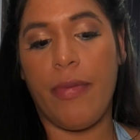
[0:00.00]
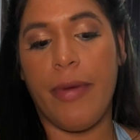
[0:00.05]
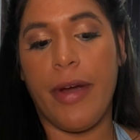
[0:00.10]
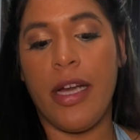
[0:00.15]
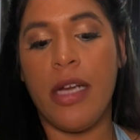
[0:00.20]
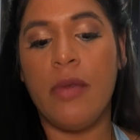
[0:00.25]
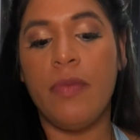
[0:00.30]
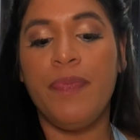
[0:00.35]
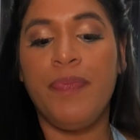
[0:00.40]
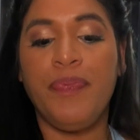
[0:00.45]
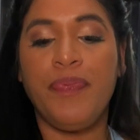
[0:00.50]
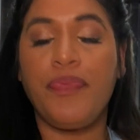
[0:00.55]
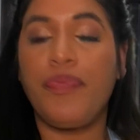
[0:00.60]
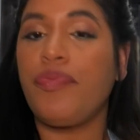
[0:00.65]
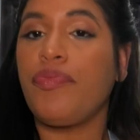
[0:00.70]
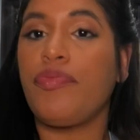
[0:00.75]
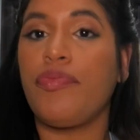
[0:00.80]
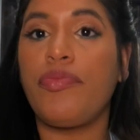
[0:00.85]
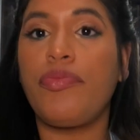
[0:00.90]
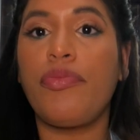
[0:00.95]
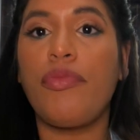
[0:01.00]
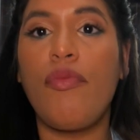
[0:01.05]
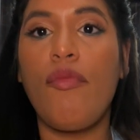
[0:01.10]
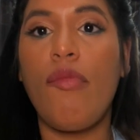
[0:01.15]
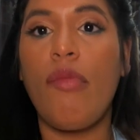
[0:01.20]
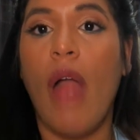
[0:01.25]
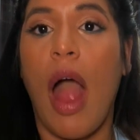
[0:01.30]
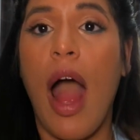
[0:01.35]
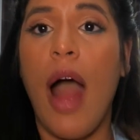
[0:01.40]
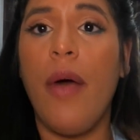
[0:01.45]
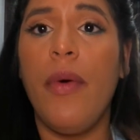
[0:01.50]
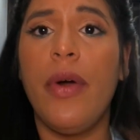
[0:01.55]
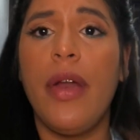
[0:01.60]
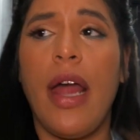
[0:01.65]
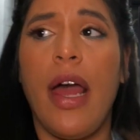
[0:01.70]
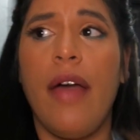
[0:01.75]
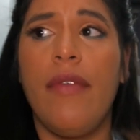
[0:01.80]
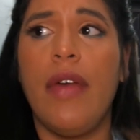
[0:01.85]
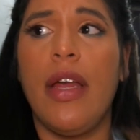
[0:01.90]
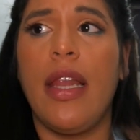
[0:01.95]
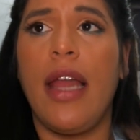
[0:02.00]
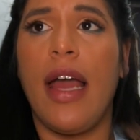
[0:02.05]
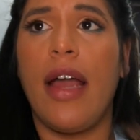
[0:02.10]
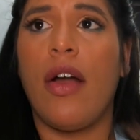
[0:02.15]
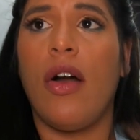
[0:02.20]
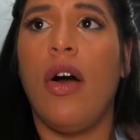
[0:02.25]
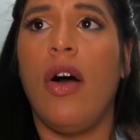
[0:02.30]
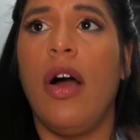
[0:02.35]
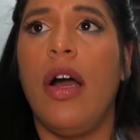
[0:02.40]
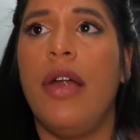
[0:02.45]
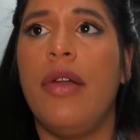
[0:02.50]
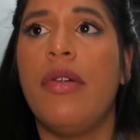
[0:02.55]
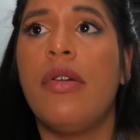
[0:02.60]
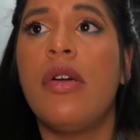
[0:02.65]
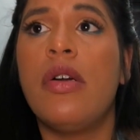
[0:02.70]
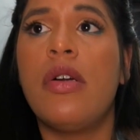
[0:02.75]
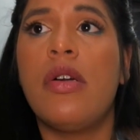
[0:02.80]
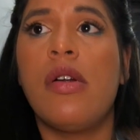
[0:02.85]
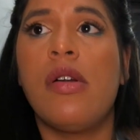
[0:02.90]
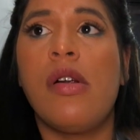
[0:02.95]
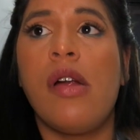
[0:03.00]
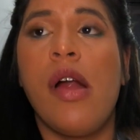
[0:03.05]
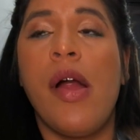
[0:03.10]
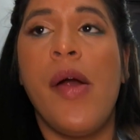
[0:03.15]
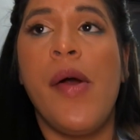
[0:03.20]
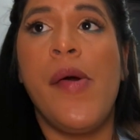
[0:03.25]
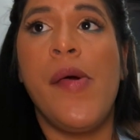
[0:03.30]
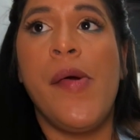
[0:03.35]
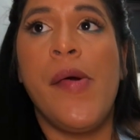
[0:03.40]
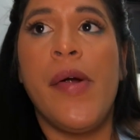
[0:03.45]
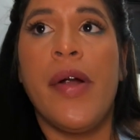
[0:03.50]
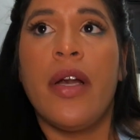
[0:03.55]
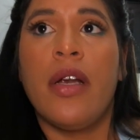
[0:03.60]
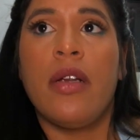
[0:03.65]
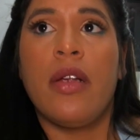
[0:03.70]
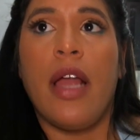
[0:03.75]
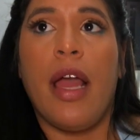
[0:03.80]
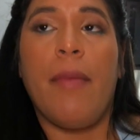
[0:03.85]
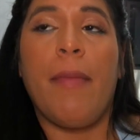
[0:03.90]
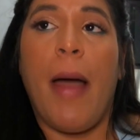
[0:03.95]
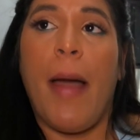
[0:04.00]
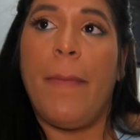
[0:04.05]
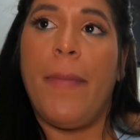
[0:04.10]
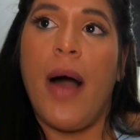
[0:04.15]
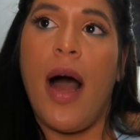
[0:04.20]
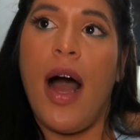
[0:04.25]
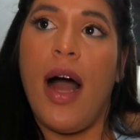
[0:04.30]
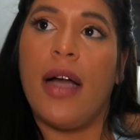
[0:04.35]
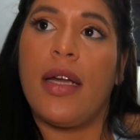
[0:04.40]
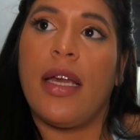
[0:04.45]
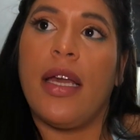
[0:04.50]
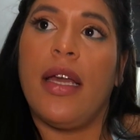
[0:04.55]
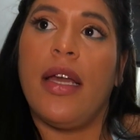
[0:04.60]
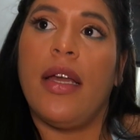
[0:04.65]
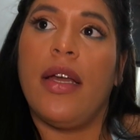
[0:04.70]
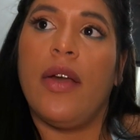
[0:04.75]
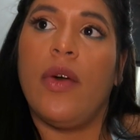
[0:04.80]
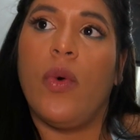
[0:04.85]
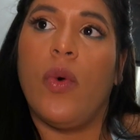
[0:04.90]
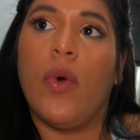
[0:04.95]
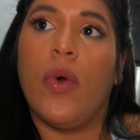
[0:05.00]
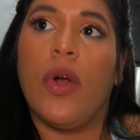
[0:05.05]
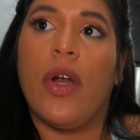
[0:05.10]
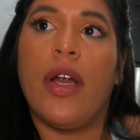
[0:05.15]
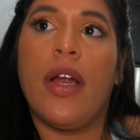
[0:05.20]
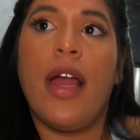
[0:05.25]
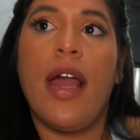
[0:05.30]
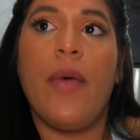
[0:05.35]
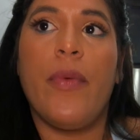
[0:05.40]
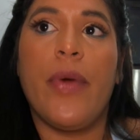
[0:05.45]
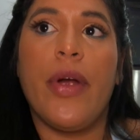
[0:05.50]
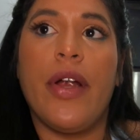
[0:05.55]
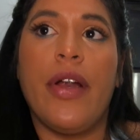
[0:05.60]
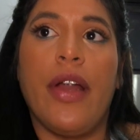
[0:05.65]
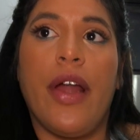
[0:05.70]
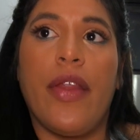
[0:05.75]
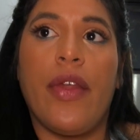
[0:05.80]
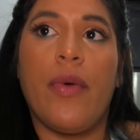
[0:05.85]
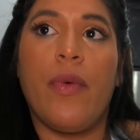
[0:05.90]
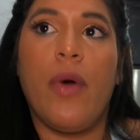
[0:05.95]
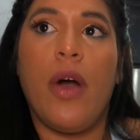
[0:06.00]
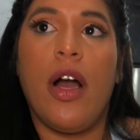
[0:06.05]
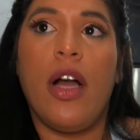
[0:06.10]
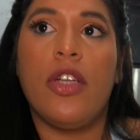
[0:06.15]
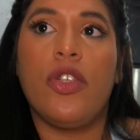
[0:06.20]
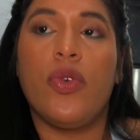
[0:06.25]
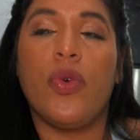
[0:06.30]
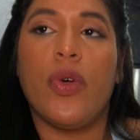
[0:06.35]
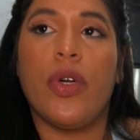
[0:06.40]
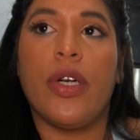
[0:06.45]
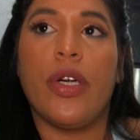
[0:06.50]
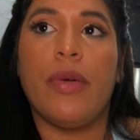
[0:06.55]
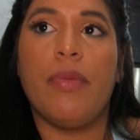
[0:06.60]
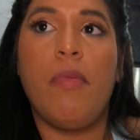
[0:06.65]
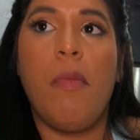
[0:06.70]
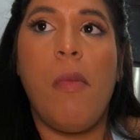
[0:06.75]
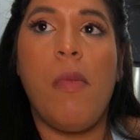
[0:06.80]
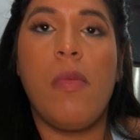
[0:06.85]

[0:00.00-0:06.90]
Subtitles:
but I would have it like on in my pocket, or and wear another watch, or